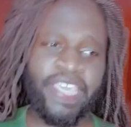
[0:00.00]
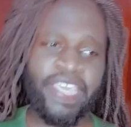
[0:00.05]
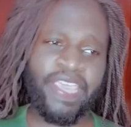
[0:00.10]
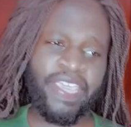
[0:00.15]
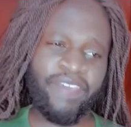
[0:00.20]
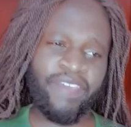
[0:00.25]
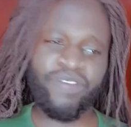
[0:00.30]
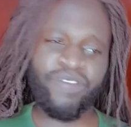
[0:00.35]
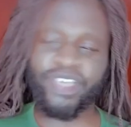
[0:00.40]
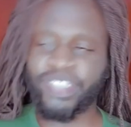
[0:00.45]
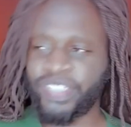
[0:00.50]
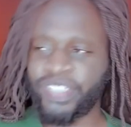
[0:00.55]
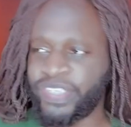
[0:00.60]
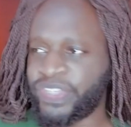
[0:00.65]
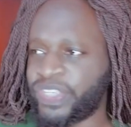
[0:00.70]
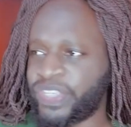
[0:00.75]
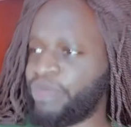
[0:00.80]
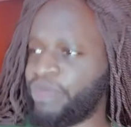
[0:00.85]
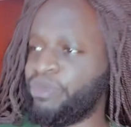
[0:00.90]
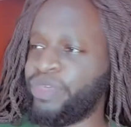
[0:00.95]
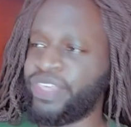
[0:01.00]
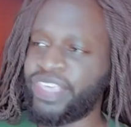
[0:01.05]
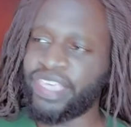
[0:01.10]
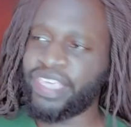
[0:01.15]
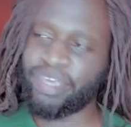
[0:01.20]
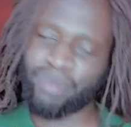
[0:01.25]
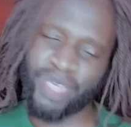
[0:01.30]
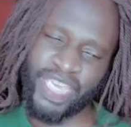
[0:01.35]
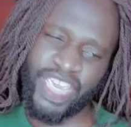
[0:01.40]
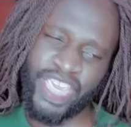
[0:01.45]
you Ever since I
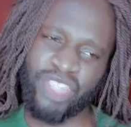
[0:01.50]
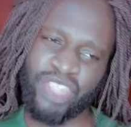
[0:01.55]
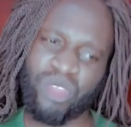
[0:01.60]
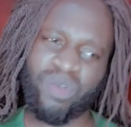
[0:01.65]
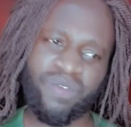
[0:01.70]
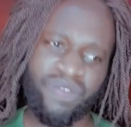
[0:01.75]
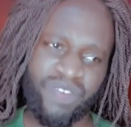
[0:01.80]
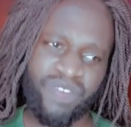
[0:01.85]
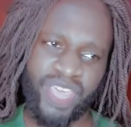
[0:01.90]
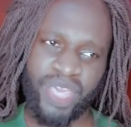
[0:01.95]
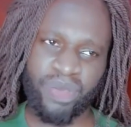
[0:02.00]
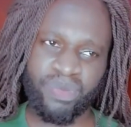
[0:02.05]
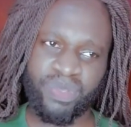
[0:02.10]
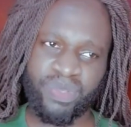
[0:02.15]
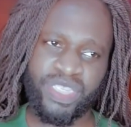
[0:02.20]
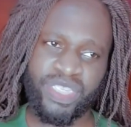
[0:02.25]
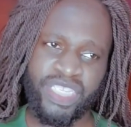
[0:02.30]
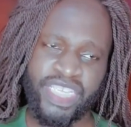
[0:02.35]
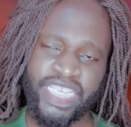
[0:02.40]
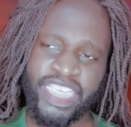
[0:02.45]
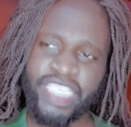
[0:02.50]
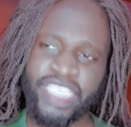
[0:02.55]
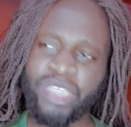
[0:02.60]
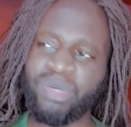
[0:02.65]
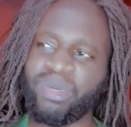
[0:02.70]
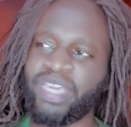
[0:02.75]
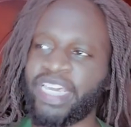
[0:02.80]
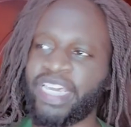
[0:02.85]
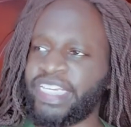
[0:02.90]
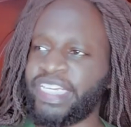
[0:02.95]
became head of house, you
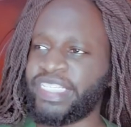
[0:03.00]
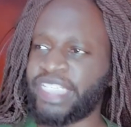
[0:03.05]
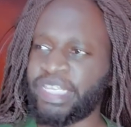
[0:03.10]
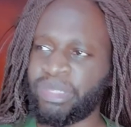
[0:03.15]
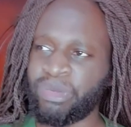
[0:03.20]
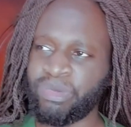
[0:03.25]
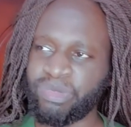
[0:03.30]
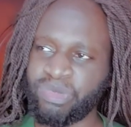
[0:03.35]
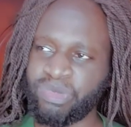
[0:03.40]
guys are not